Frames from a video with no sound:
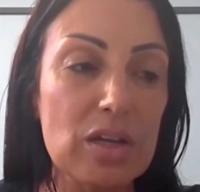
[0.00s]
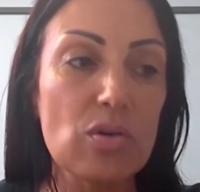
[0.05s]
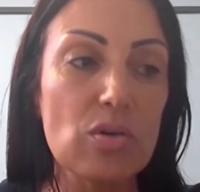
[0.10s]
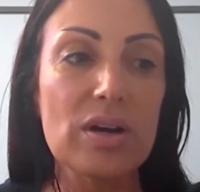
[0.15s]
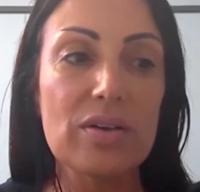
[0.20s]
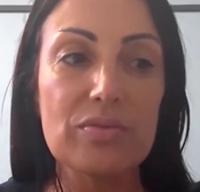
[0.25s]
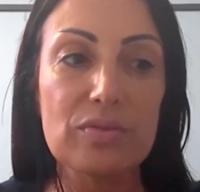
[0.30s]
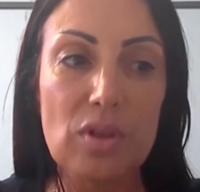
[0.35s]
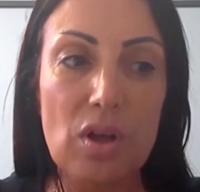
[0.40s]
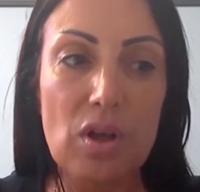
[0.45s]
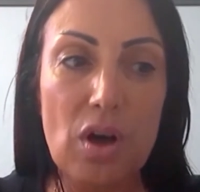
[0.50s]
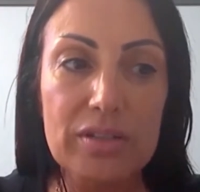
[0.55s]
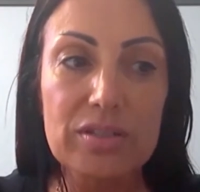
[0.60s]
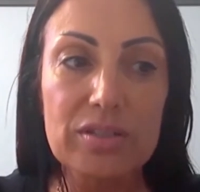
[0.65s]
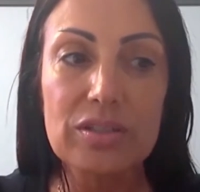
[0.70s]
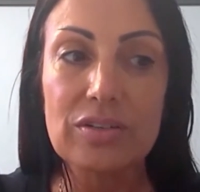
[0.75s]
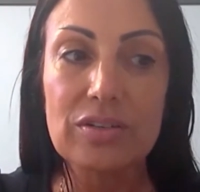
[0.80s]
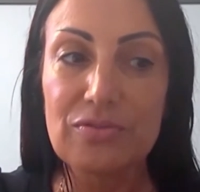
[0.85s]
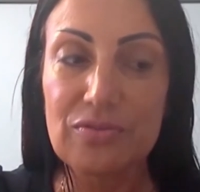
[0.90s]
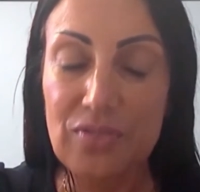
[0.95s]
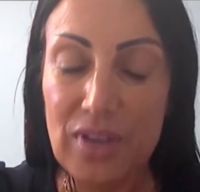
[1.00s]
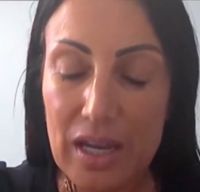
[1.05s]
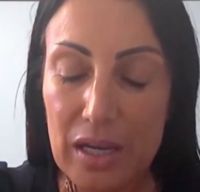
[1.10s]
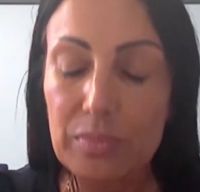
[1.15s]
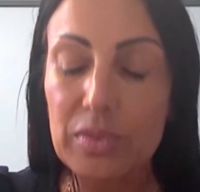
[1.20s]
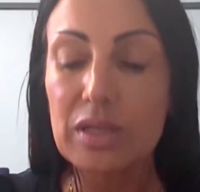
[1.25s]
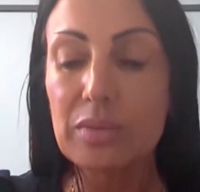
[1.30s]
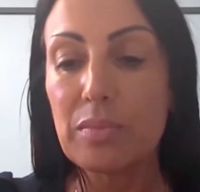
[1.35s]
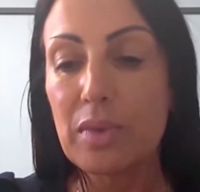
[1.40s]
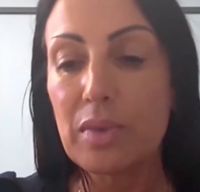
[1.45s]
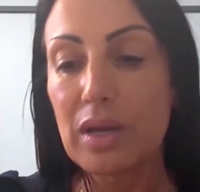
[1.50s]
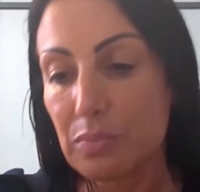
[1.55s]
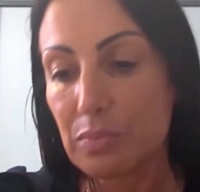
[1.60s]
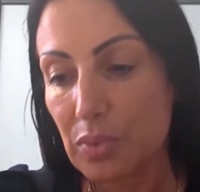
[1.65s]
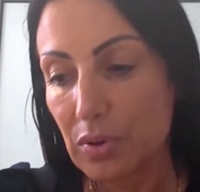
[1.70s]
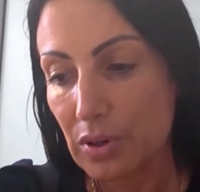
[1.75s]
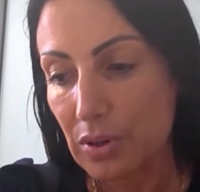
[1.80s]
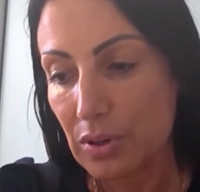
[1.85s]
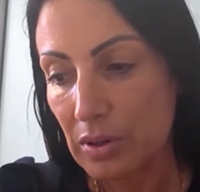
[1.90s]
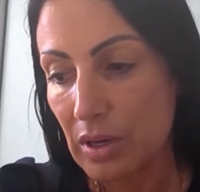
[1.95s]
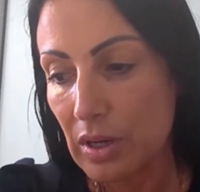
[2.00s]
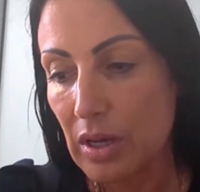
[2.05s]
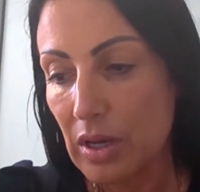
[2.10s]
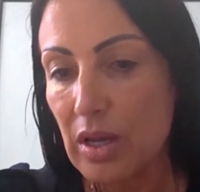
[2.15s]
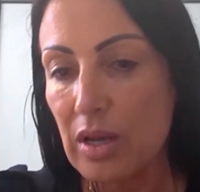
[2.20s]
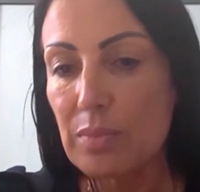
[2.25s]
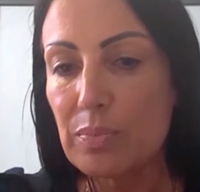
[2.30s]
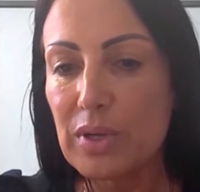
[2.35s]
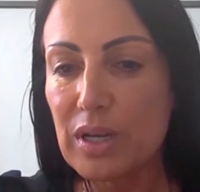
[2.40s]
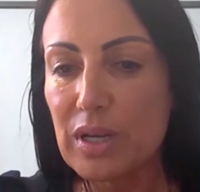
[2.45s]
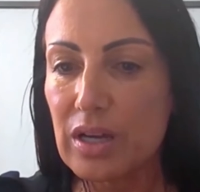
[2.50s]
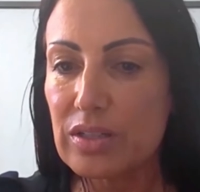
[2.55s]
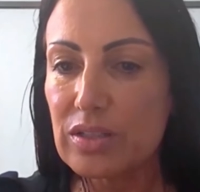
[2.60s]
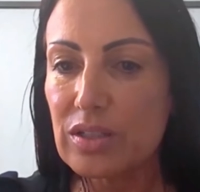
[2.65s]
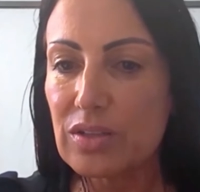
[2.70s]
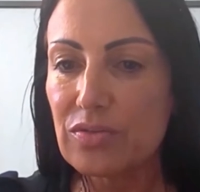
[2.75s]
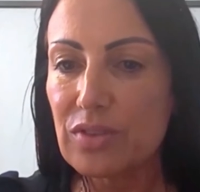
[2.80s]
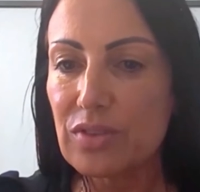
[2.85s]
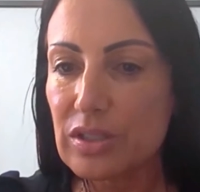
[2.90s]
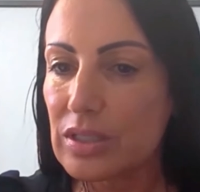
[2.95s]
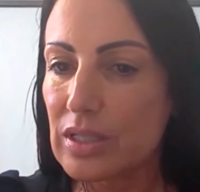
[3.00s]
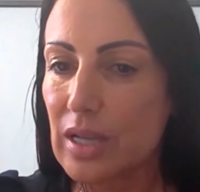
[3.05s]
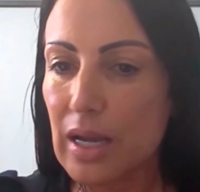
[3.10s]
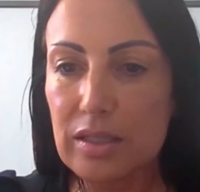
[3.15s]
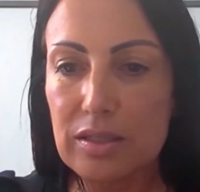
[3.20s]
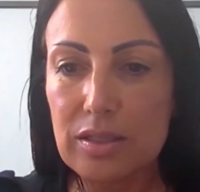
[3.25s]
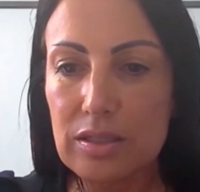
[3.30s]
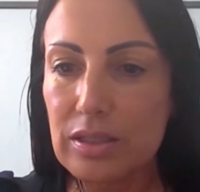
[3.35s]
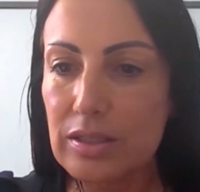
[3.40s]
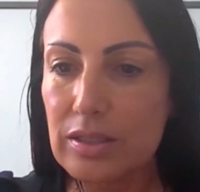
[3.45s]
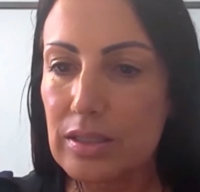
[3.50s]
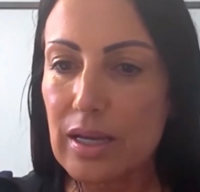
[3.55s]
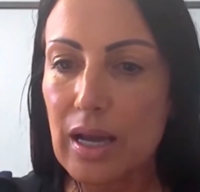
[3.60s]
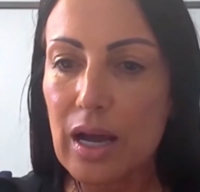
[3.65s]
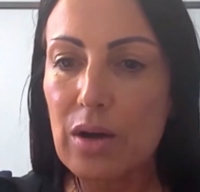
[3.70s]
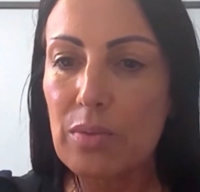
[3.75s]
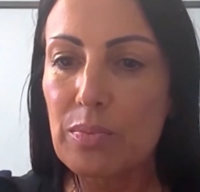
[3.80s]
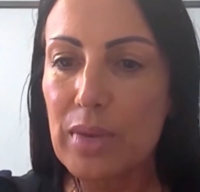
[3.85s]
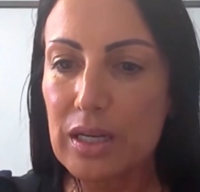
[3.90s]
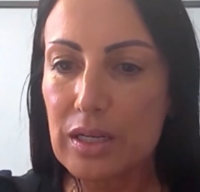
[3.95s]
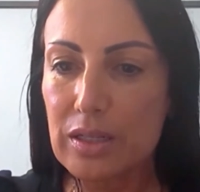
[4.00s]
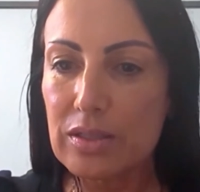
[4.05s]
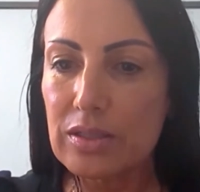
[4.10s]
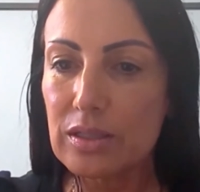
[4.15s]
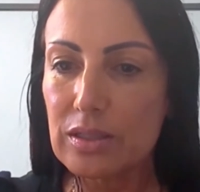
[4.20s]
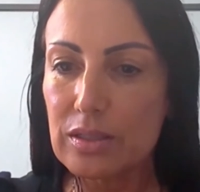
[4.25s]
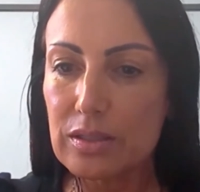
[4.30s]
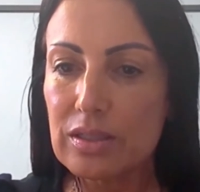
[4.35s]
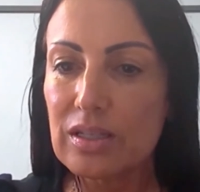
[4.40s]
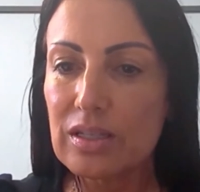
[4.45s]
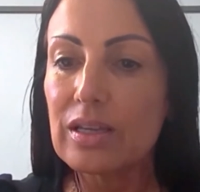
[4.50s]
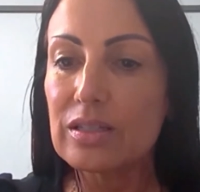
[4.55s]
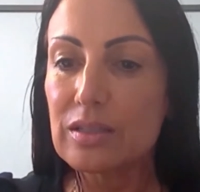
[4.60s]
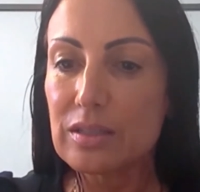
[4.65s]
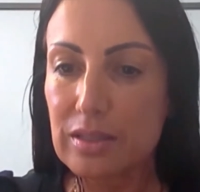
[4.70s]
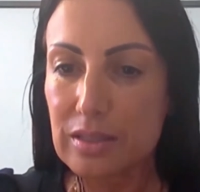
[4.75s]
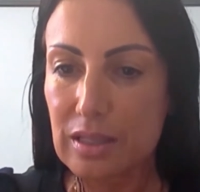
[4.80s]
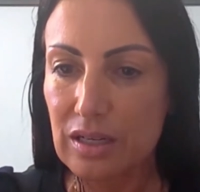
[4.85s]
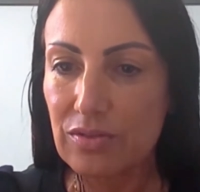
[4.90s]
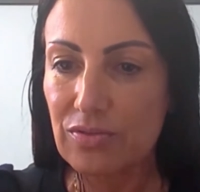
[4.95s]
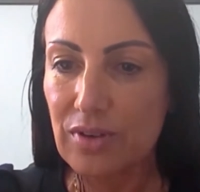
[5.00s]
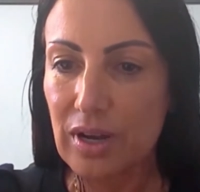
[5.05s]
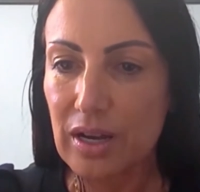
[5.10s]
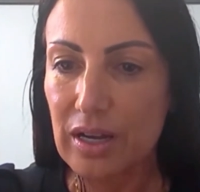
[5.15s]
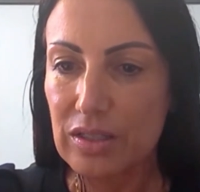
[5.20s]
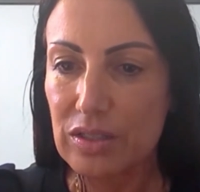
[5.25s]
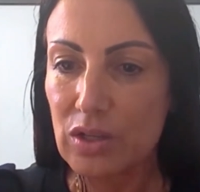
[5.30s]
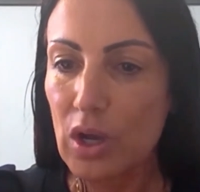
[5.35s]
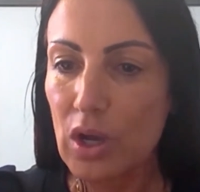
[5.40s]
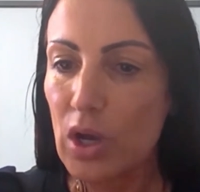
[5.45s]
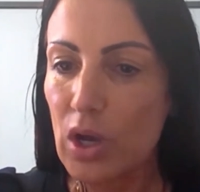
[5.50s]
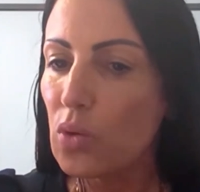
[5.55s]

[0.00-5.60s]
who have lost a family member because of this, not to see how medicine's incentivized.